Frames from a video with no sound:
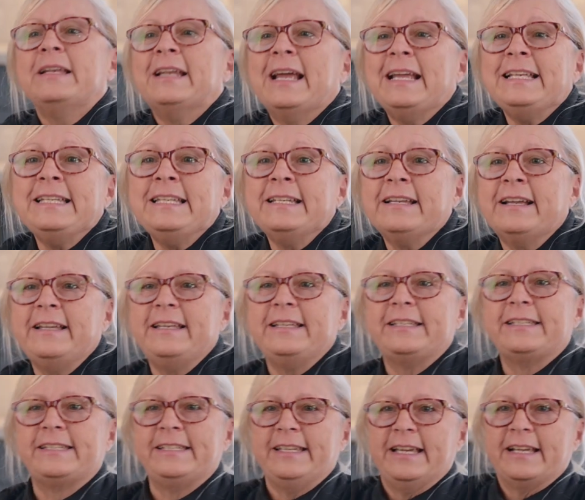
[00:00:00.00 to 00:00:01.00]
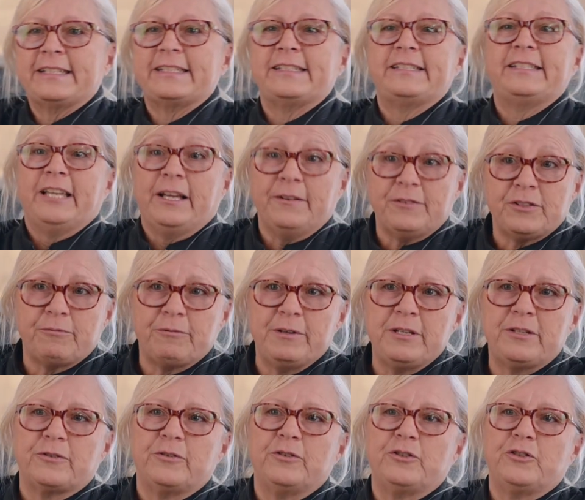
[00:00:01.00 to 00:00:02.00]
in 1996, Tufts
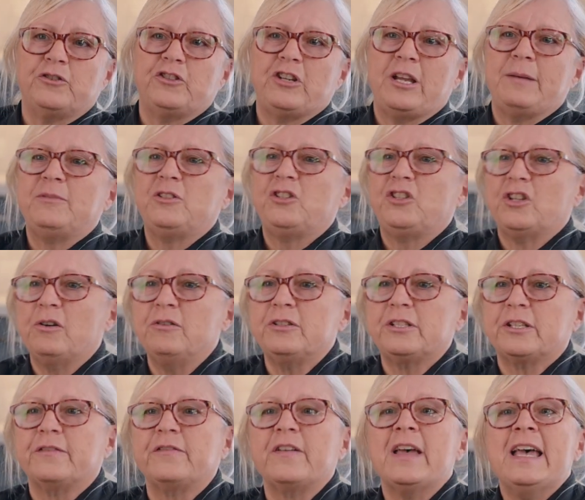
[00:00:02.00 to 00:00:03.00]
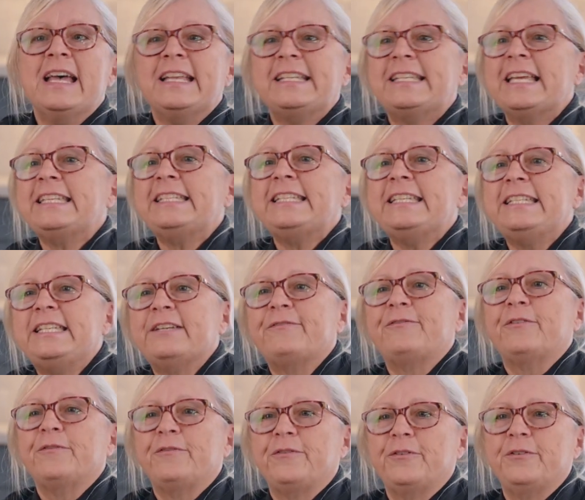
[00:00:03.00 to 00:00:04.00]
researcher James Joseph tested
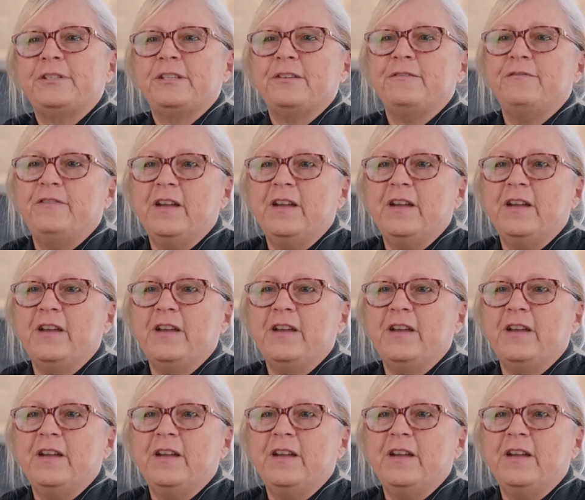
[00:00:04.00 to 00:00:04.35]
different fruits and